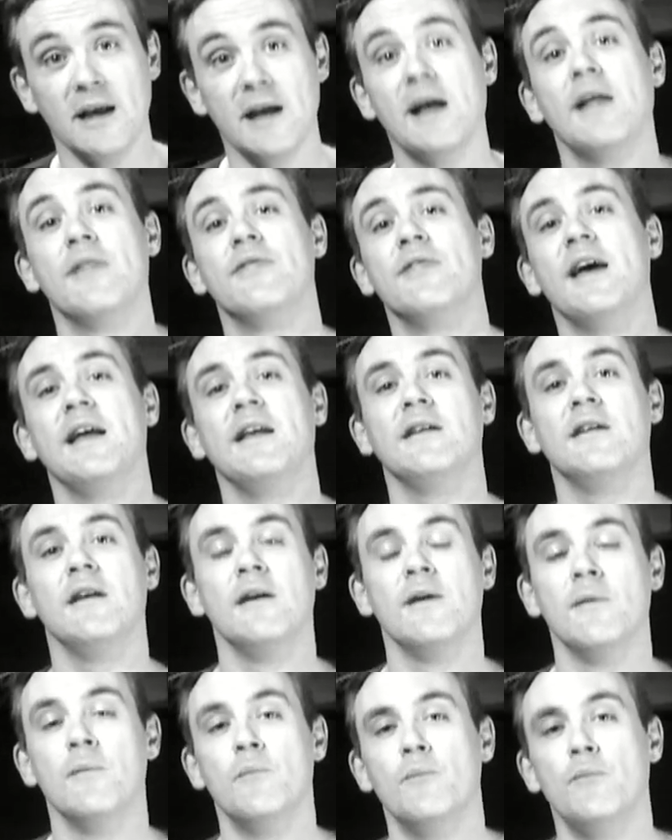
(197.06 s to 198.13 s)
And then
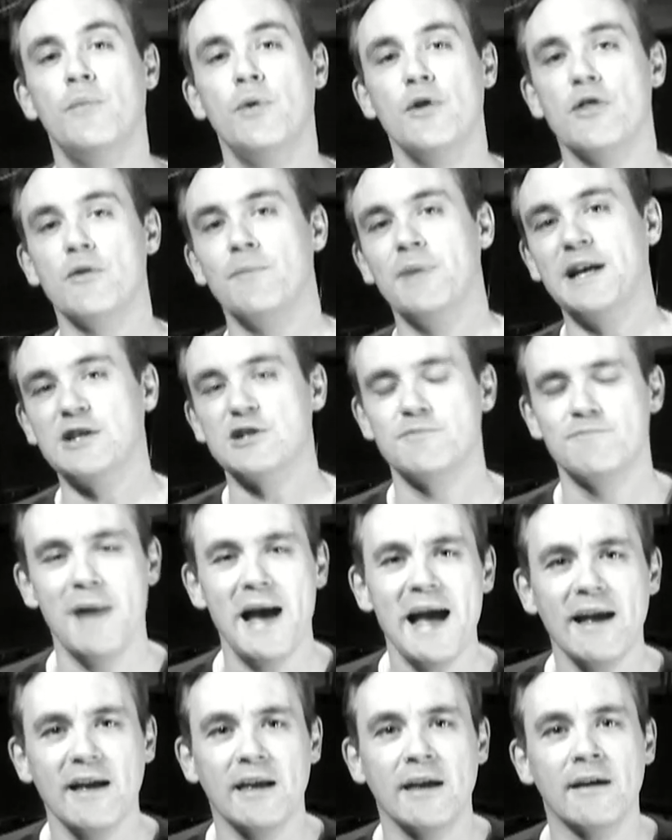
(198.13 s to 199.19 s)
put the pitch
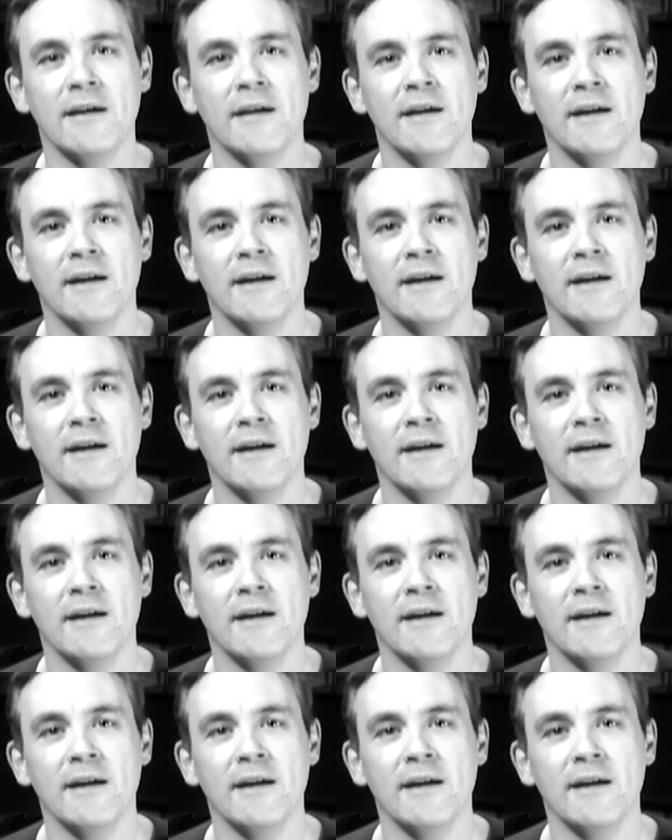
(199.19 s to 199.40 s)
back